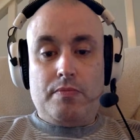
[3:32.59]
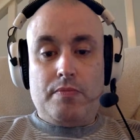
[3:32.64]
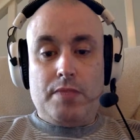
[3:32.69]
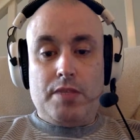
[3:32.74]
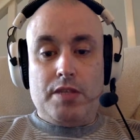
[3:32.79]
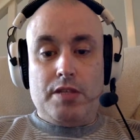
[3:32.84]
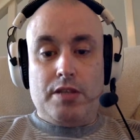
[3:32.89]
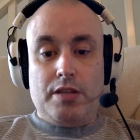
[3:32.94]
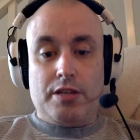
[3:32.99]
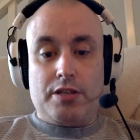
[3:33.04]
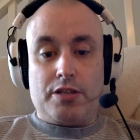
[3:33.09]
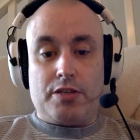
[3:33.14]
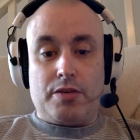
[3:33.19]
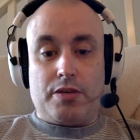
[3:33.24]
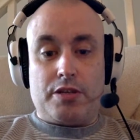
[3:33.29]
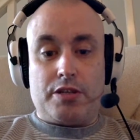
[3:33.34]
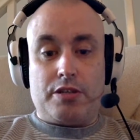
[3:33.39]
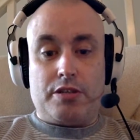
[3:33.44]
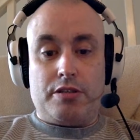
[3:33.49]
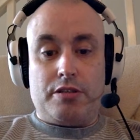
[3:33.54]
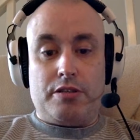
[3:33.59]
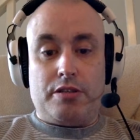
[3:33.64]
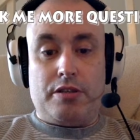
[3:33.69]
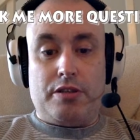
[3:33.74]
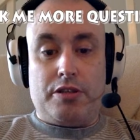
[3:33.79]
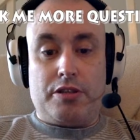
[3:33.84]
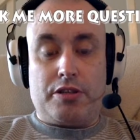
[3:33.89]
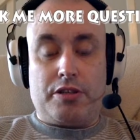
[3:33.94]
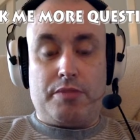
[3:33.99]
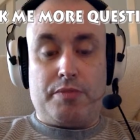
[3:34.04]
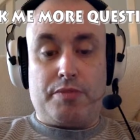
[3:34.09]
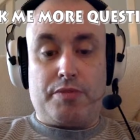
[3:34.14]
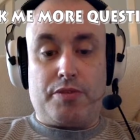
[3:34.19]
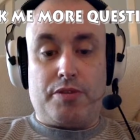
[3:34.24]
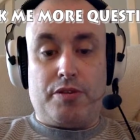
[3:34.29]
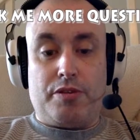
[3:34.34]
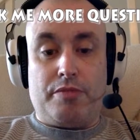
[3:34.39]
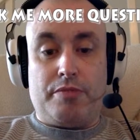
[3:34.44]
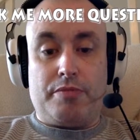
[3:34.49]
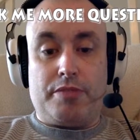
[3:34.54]
the next question, and this comes
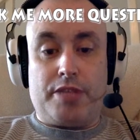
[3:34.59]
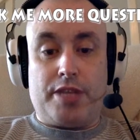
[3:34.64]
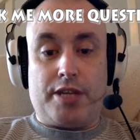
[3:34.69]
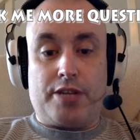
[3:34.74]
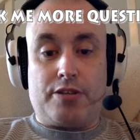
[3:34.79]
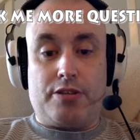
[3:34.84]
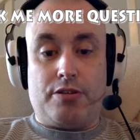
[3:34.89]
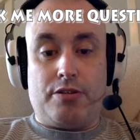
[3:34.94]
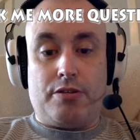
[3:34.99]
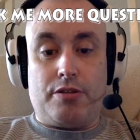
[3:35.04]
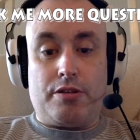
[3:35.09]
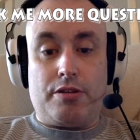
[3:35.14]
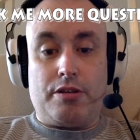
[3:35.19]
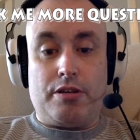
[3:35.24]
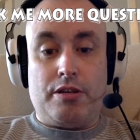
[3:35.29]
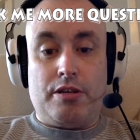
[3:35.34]
from Tech Talk,